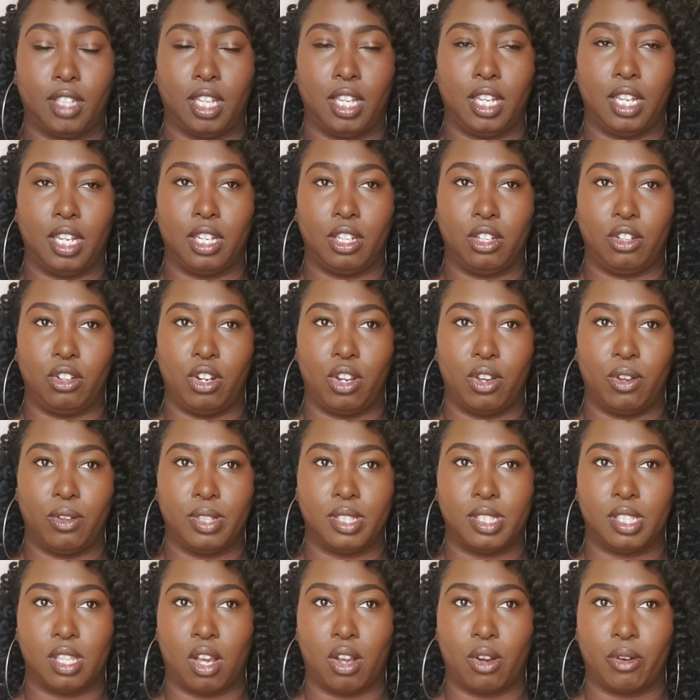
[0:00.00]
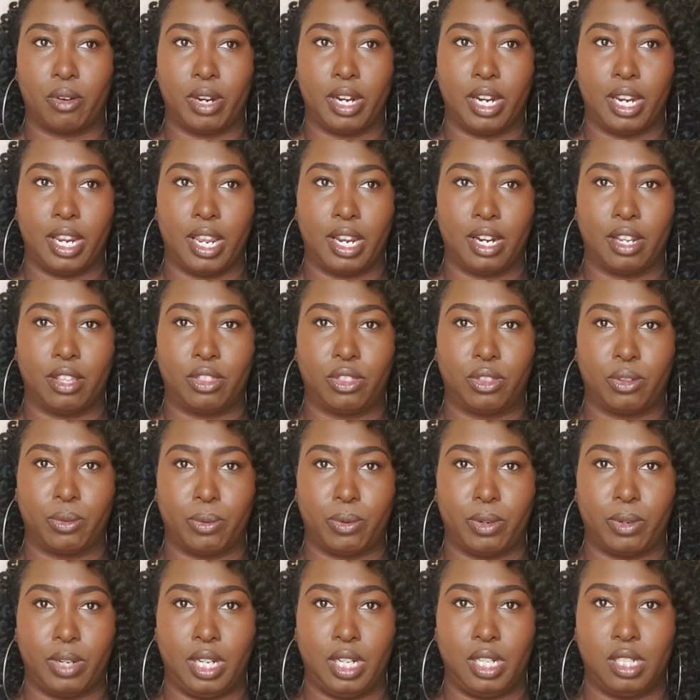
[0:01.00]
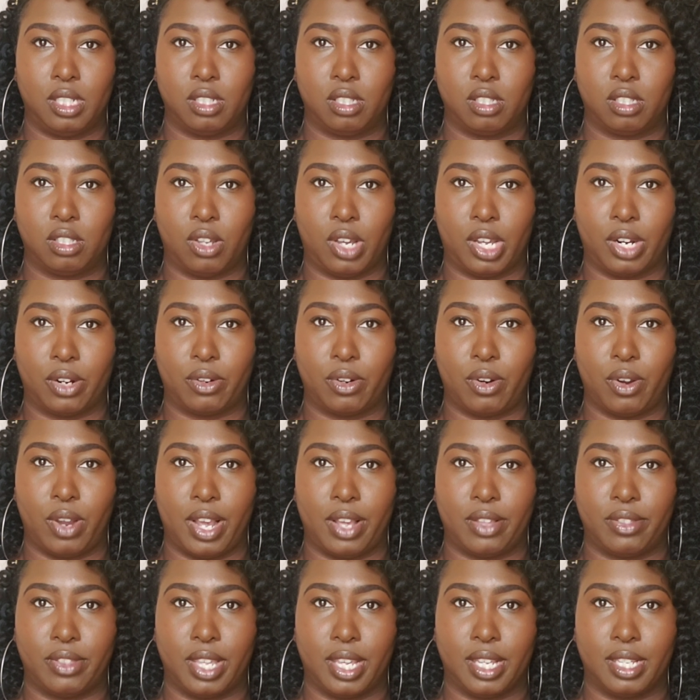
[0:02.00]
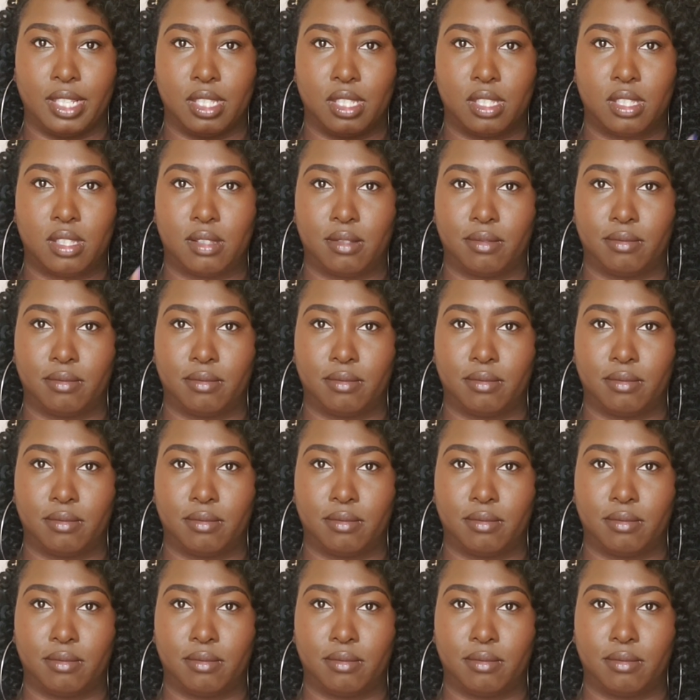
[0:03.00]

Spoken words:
And you know, it's already at a 3. So I don't know how that's